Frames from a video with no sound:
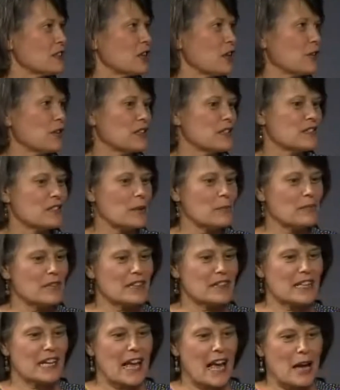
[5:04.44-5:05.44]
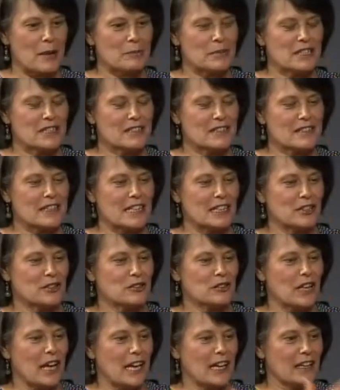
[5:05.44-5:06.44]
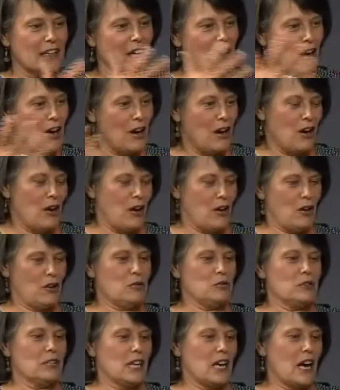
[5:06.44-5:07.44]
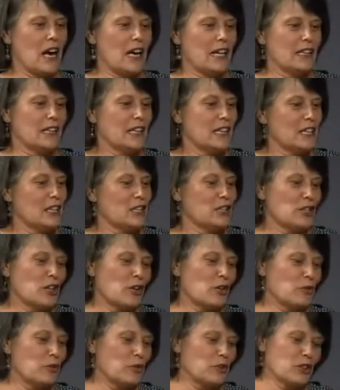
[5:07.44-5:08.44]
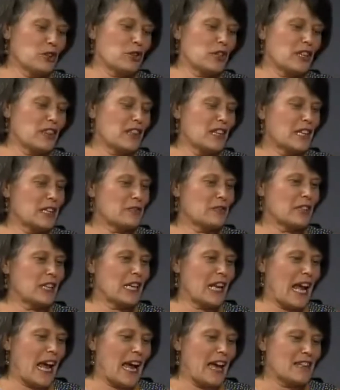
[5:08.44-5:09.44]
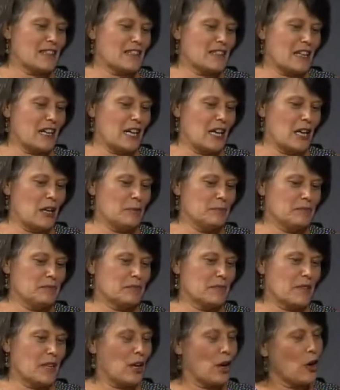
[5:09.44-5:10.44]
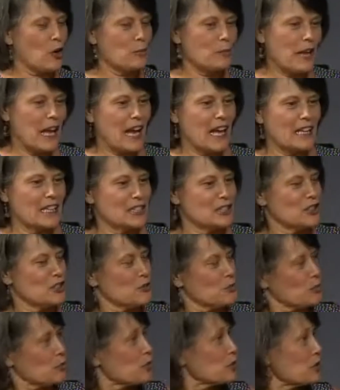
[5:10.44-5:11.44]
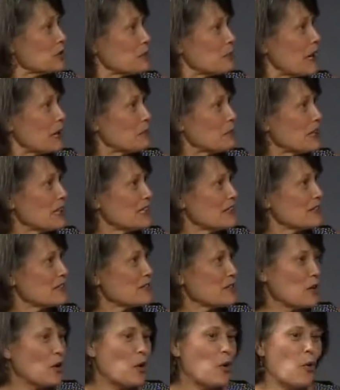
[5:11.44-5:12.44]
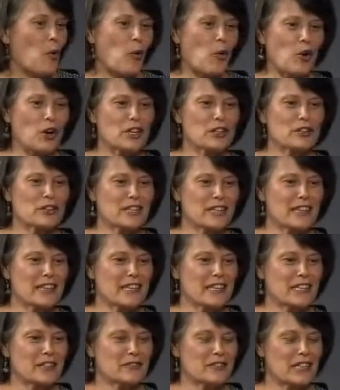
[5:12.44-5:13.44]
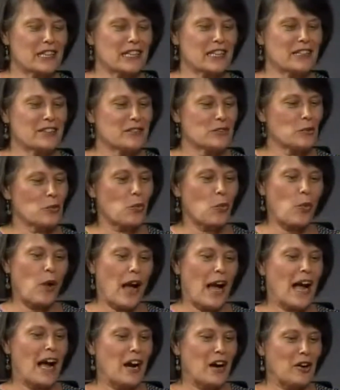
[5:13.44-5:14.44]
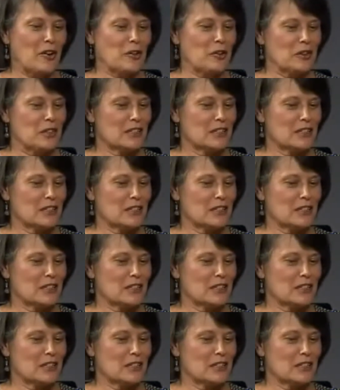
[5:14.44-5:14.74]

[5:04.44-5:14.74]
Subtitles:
know, there's something that happens that you're like, oh God. You know, you can think of it as, oh man, it just ruined my piece. Or you can think of it as, wow,